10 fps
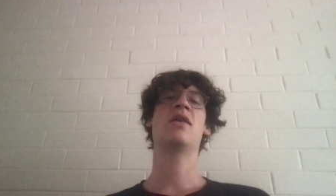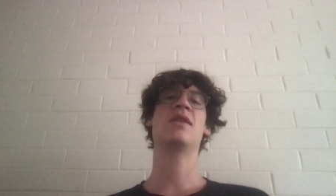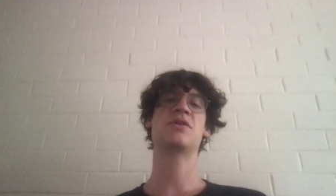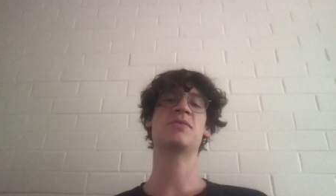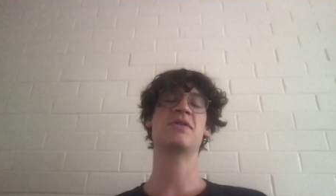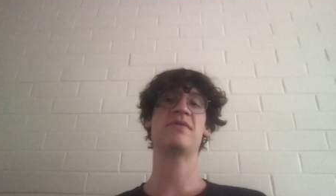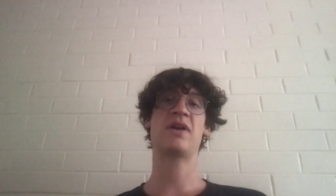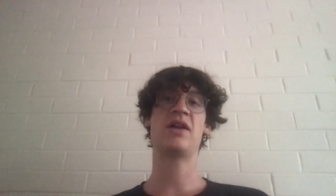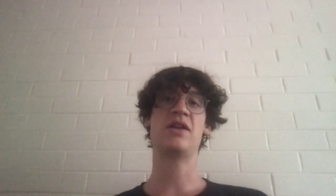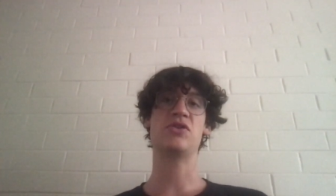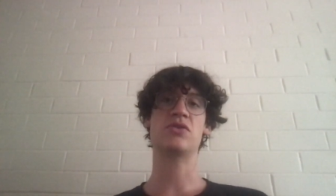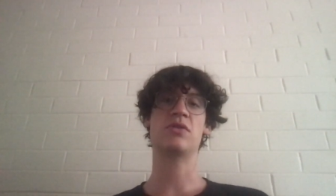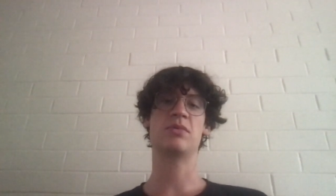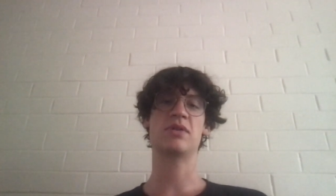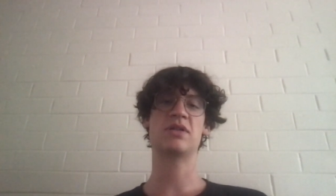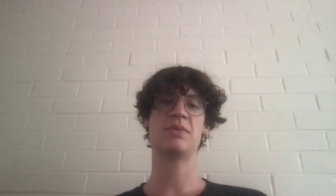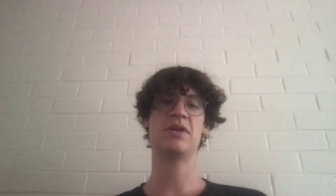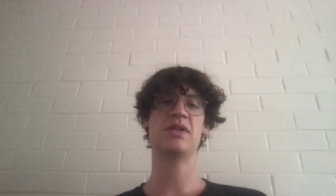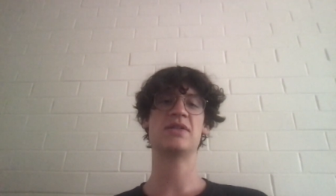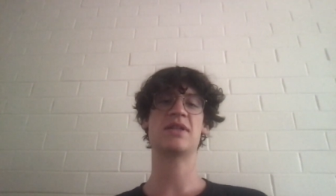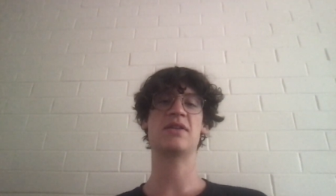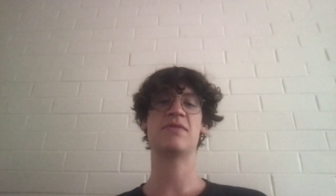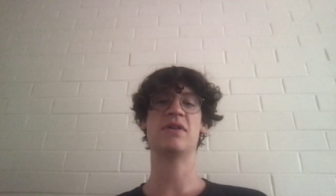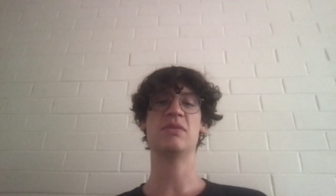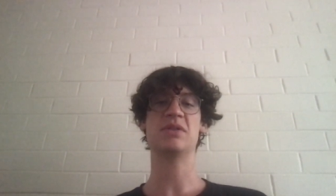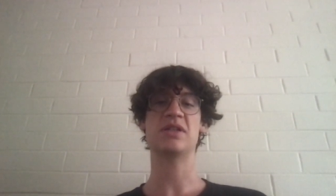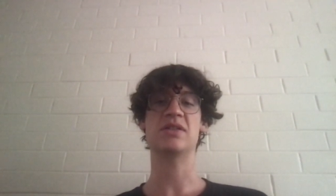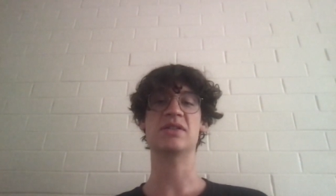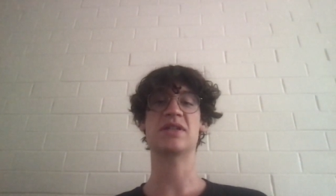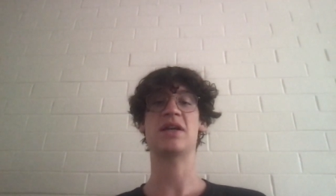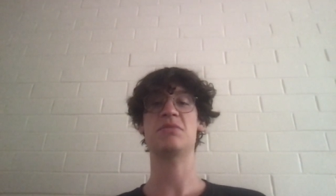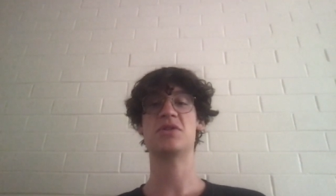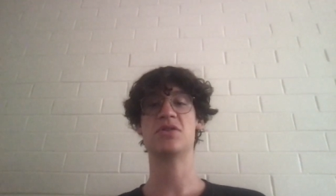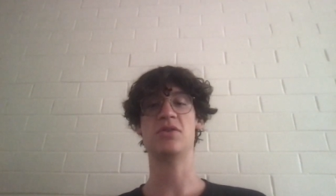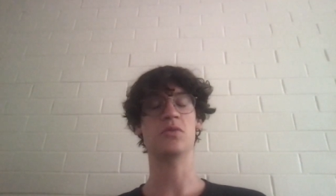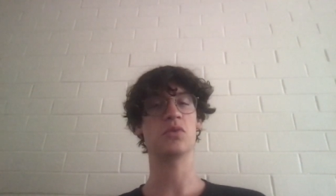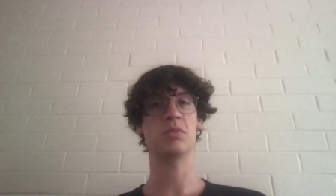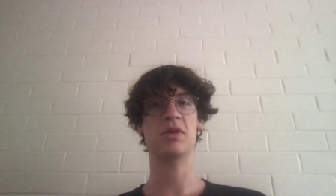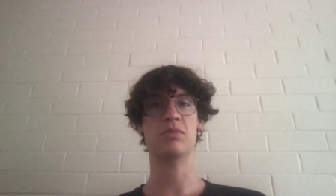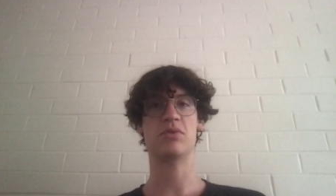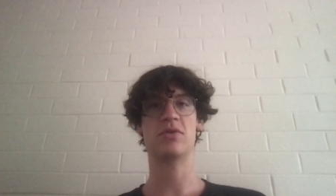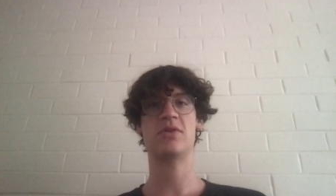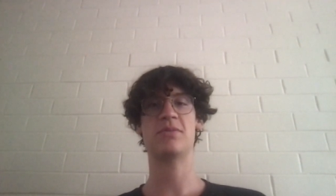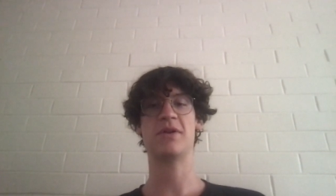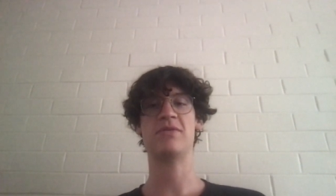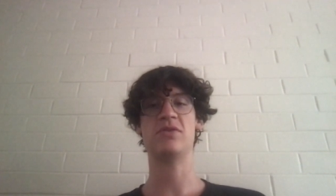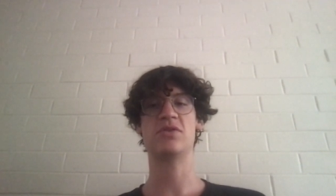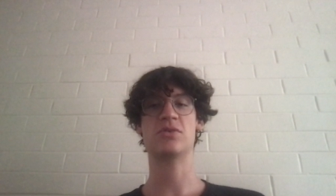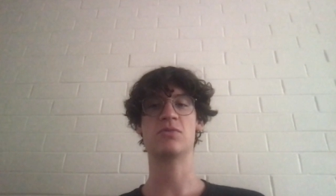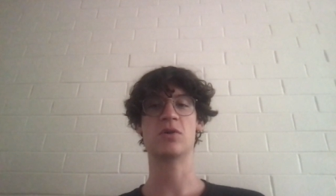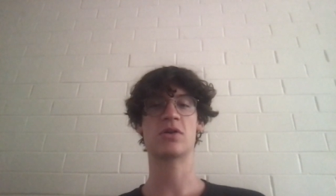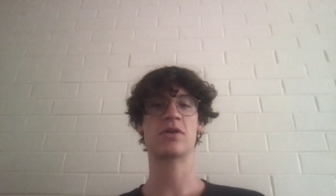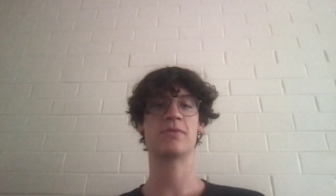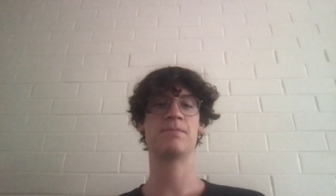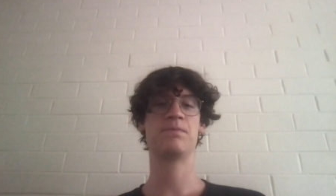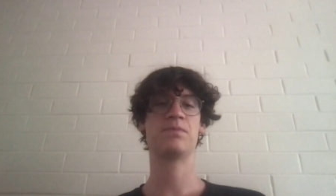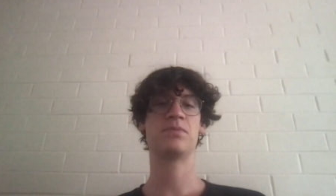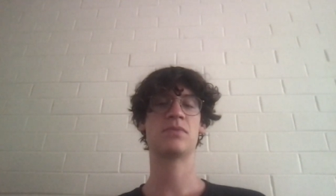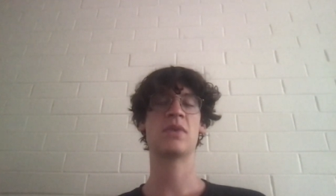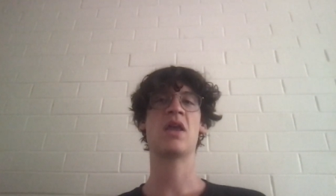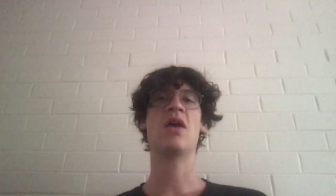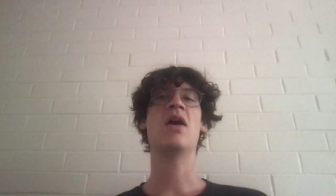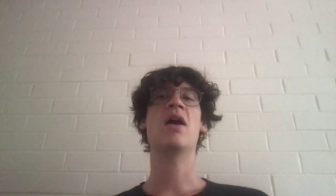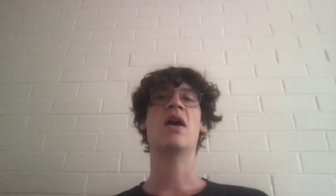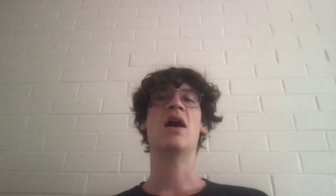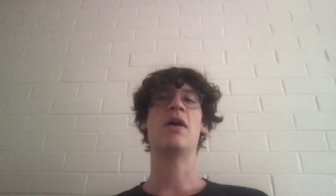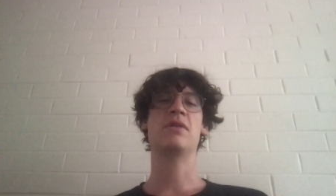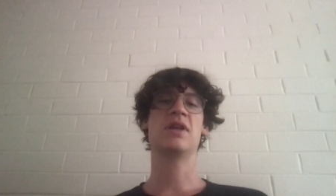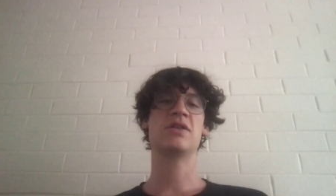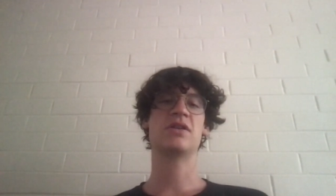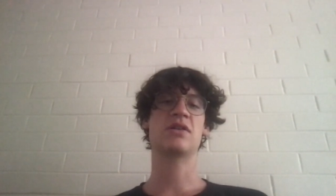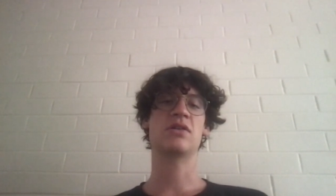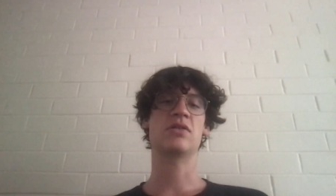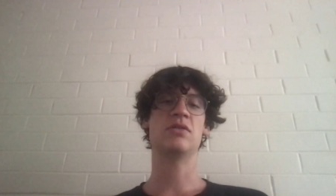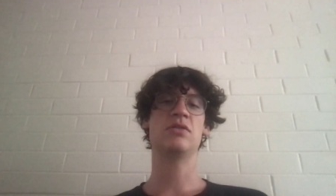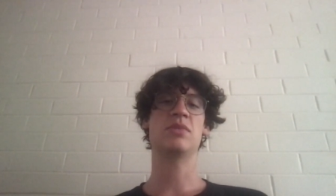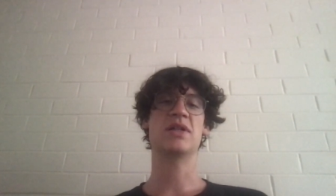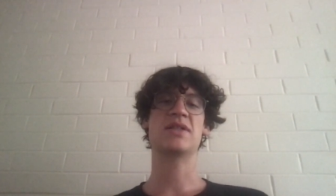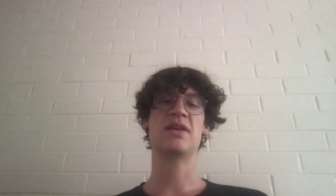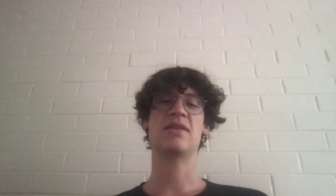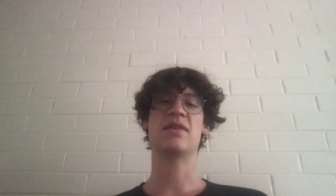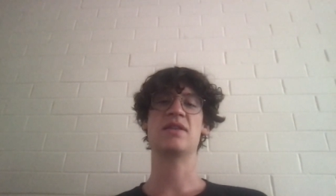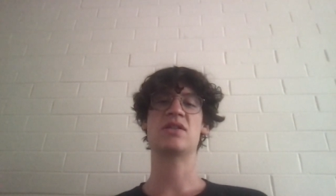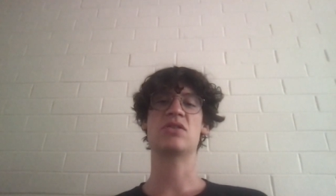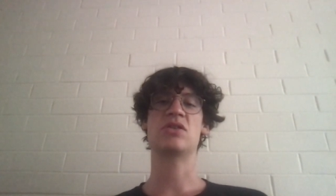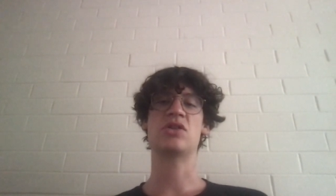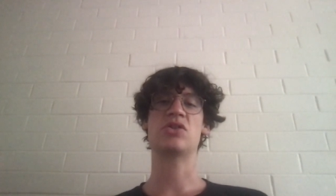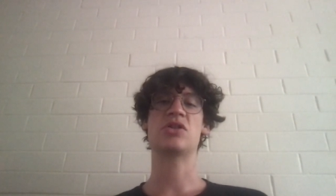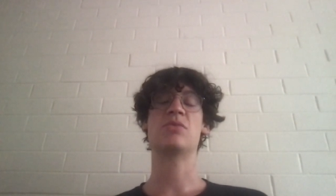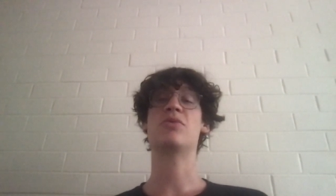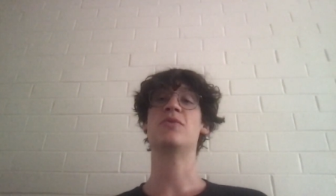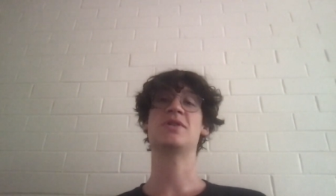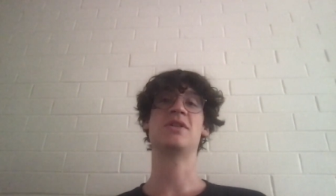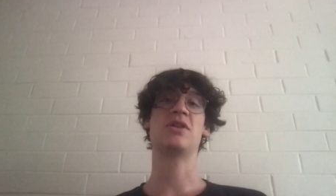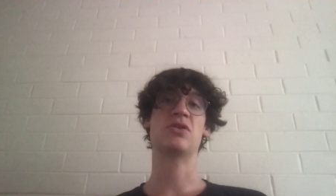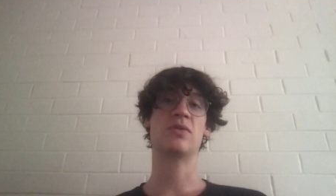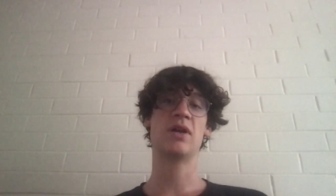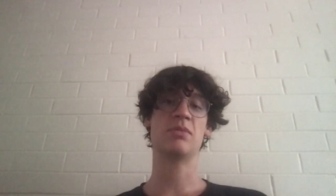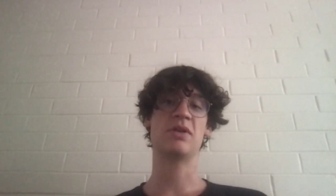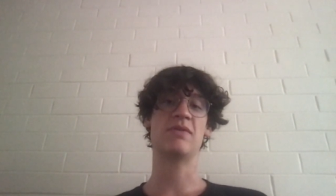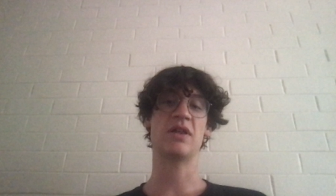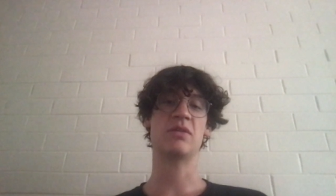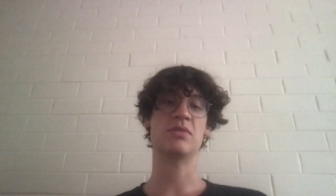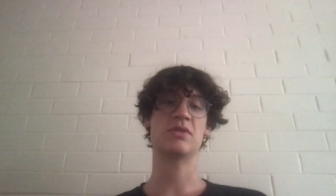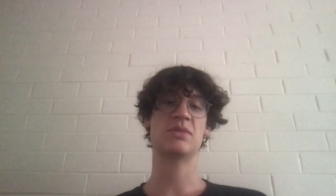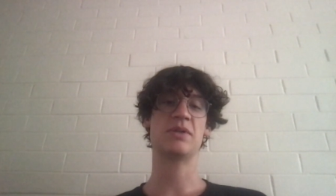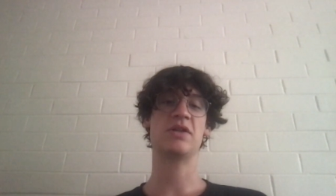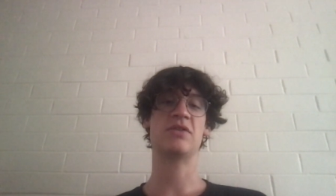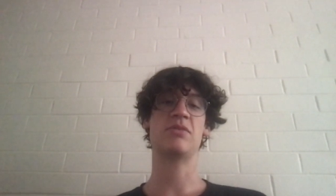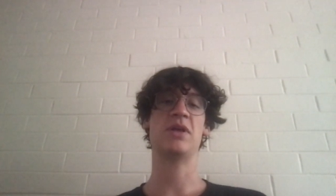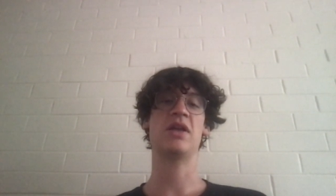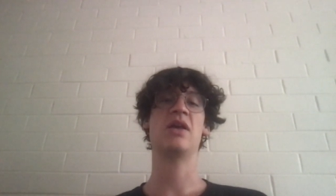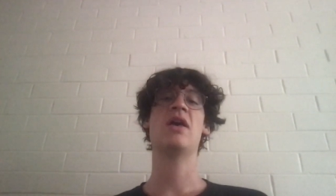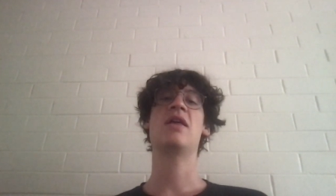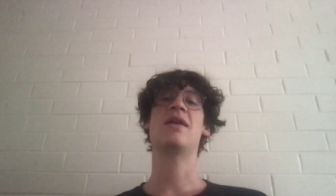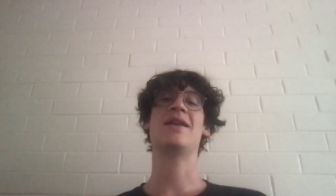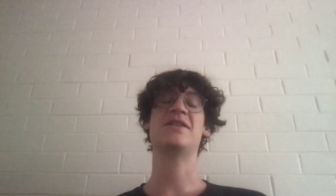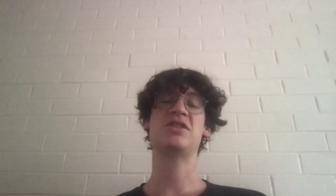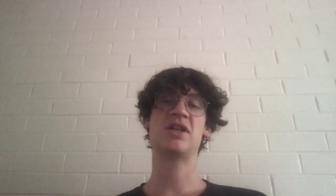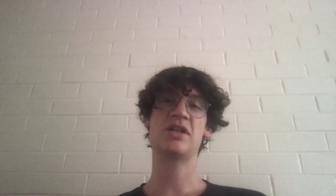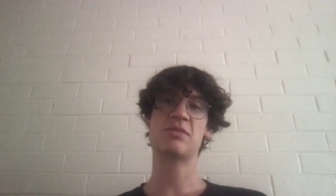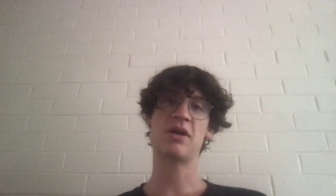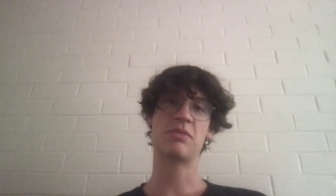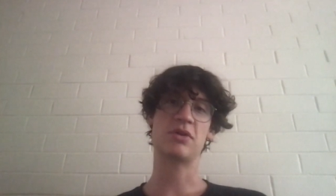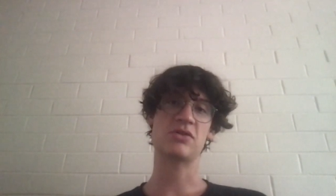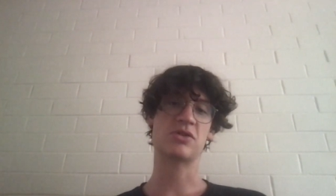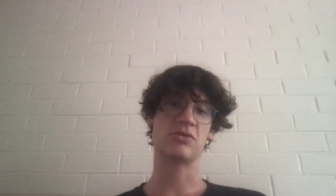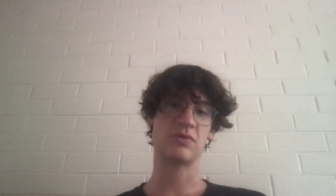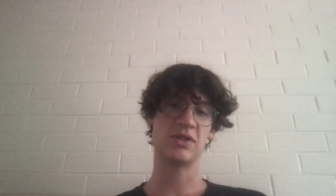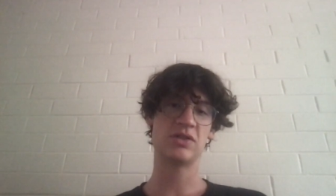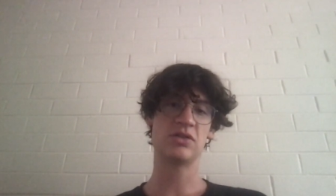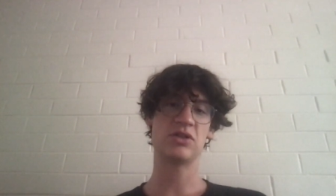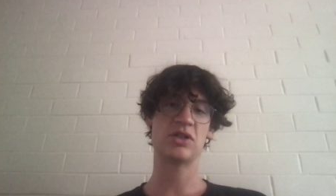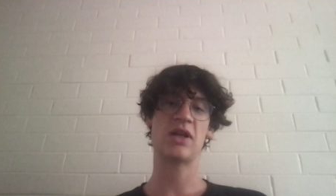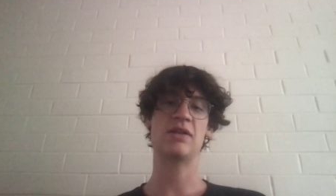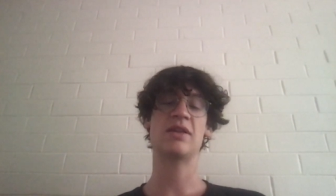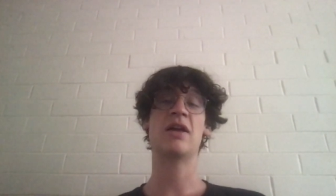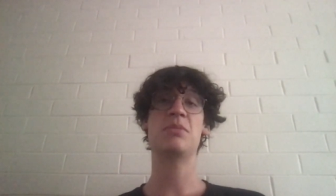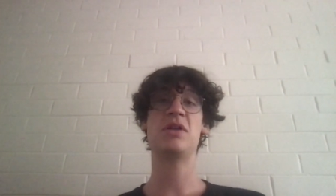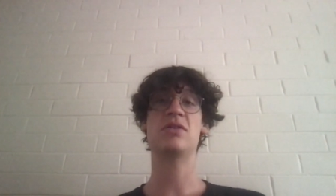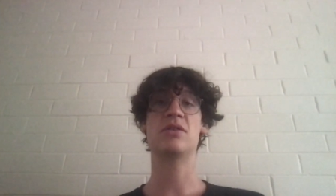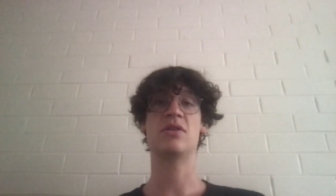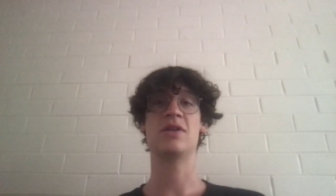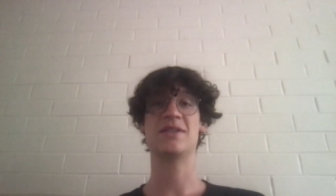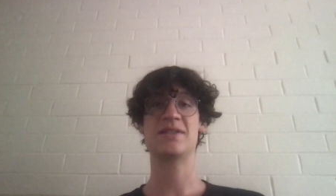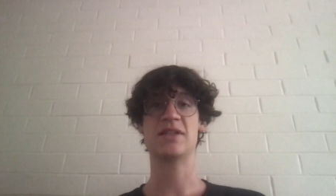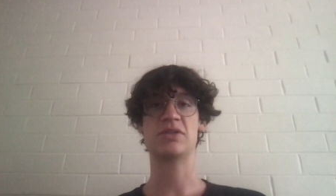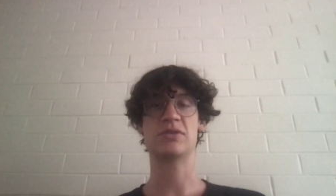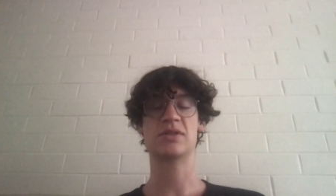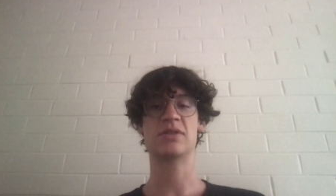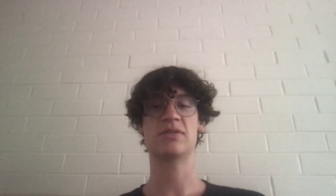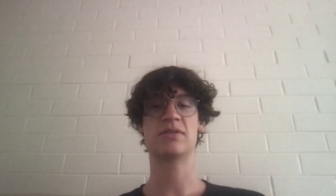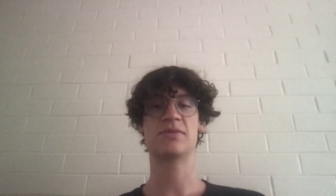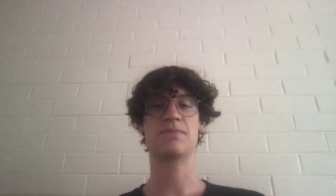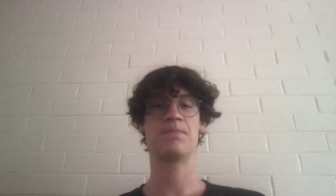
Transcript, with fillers: This was a very enjoyable experience that developed skills I am certain will be important to my future work. I would like to conclude by saying that this internship was an incredibly valuable experience for me that has changed my approach to research and allowed me to learn essential skills.